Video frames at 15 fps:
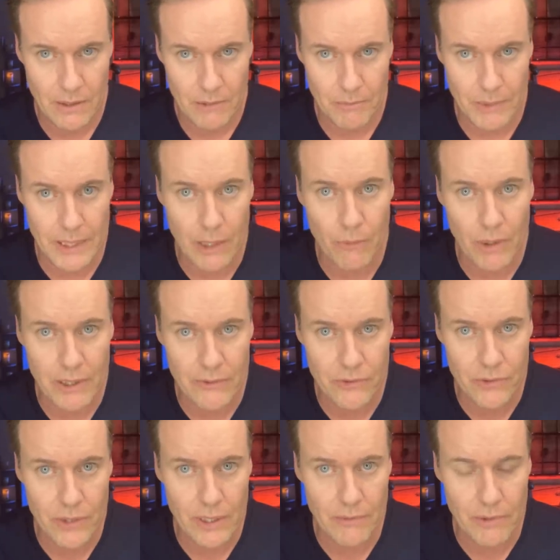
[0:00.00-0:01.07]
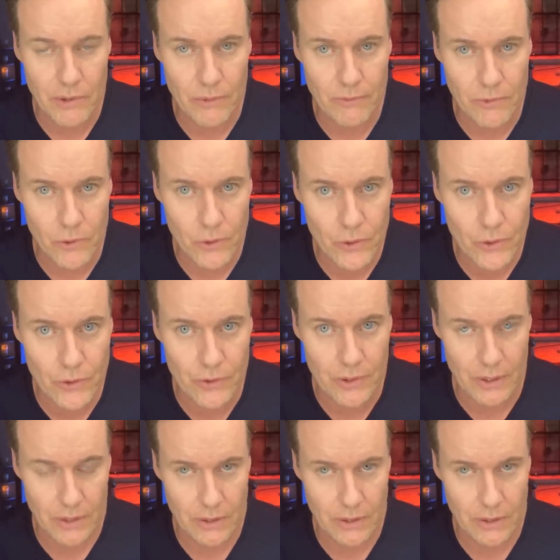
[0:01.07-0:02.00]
but they want to see if you've learned